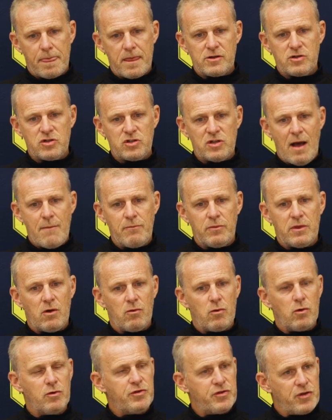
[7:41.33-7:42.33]
stamp
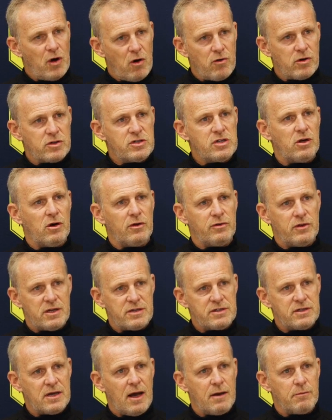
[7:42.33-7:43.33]
their authority on
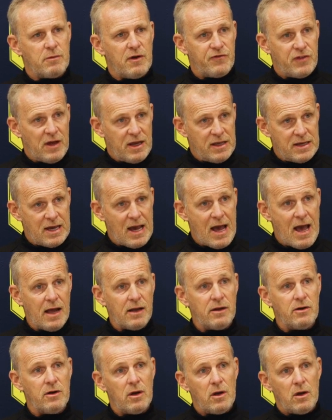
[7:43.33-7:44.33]
this game if they
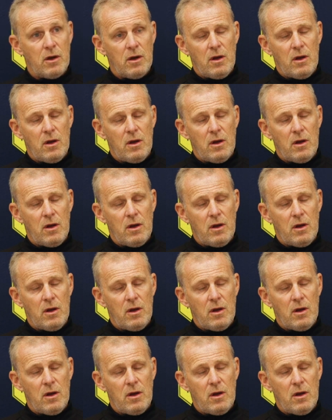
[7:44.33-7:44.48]
can